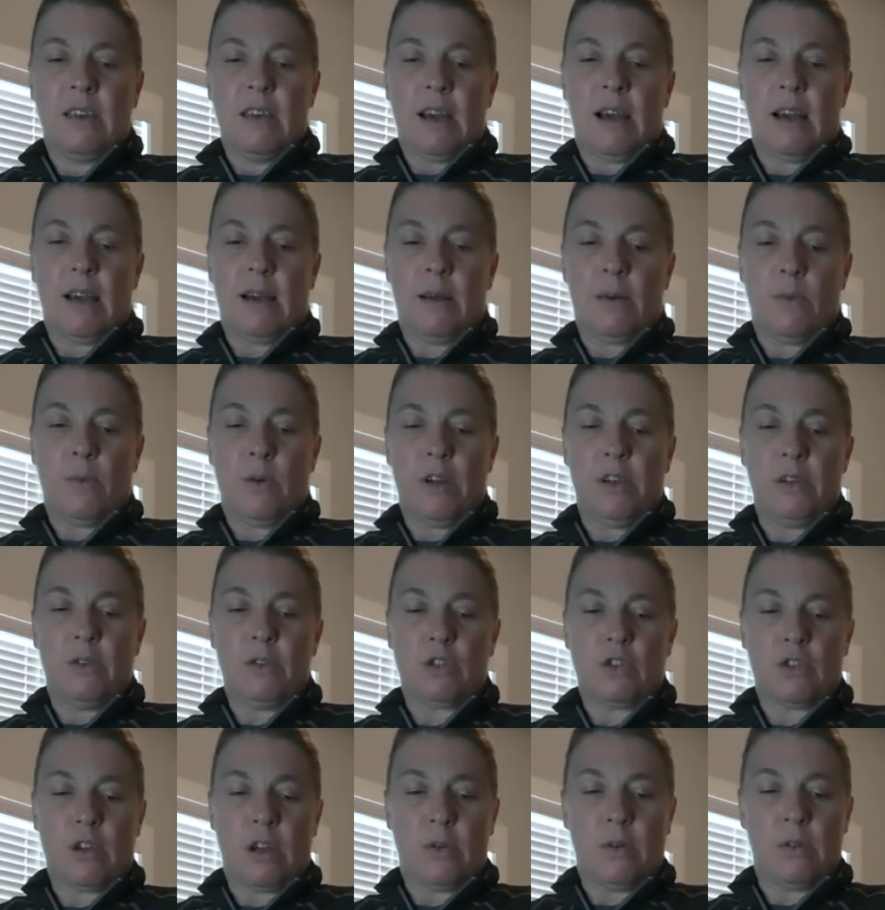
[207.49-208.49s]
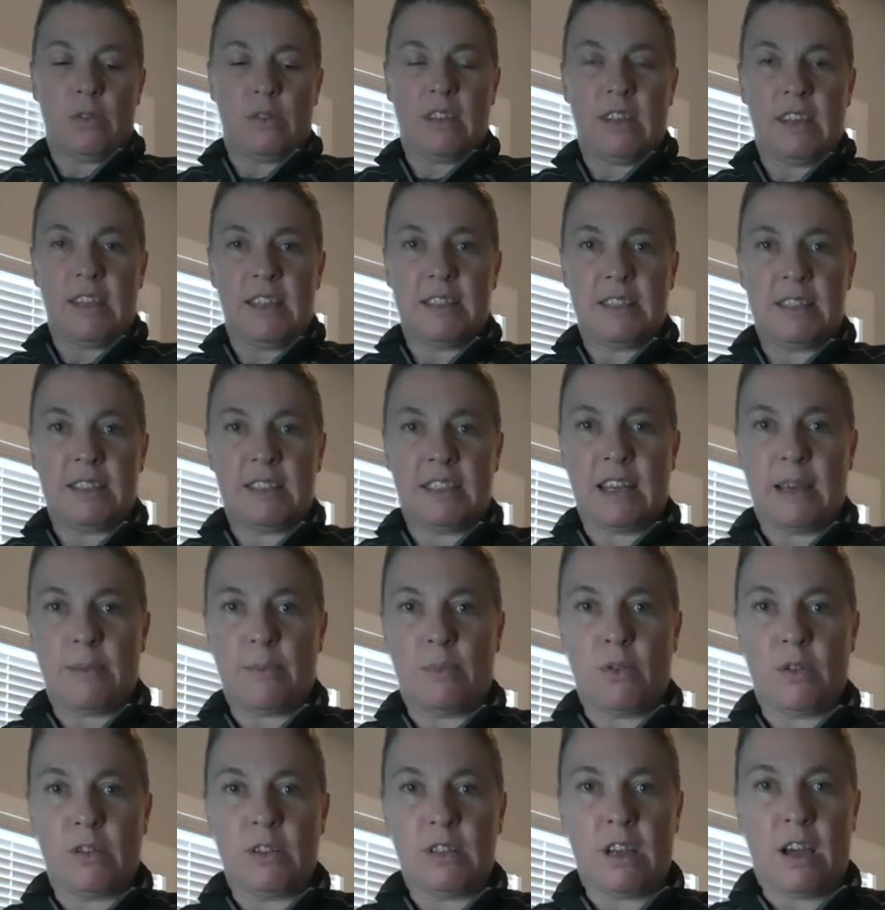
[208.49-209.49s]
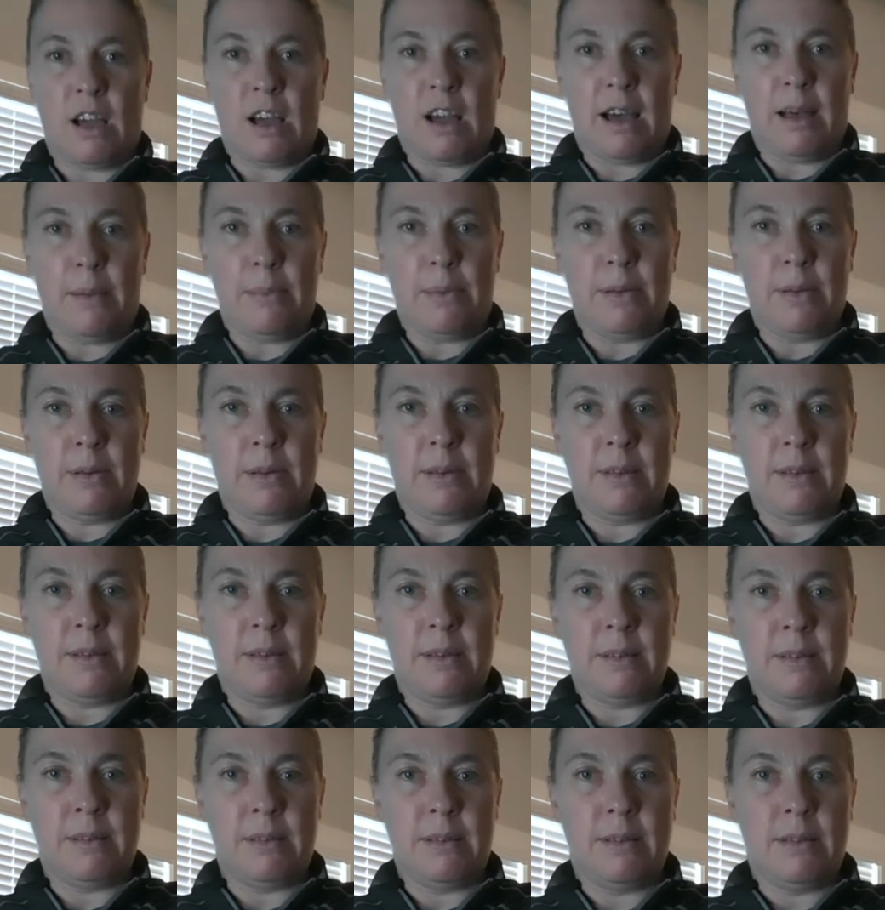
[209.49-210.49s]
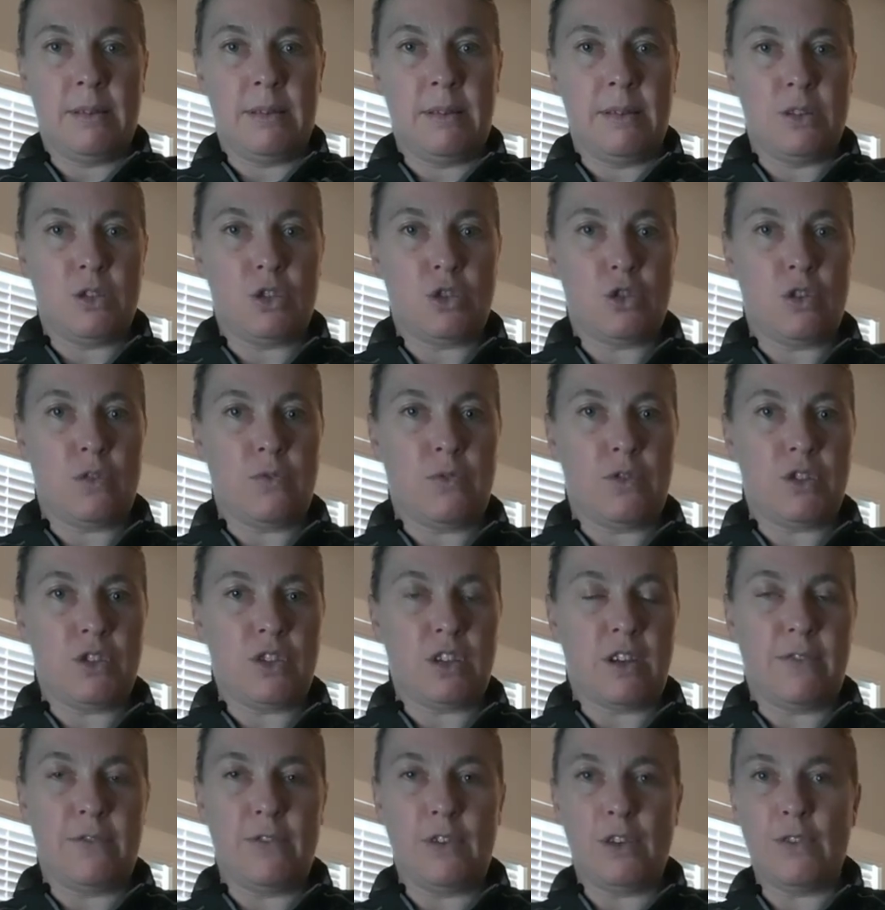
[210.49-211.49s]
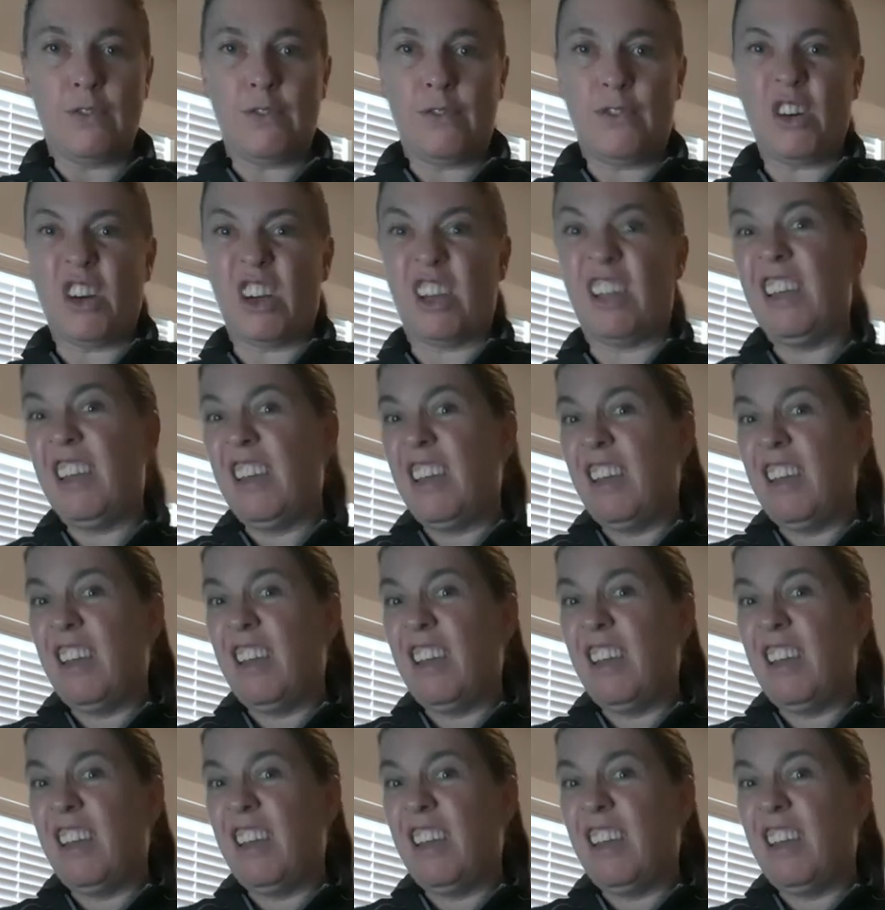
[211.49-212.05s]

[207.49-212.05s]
where you strike with the instep or top surface of your foot.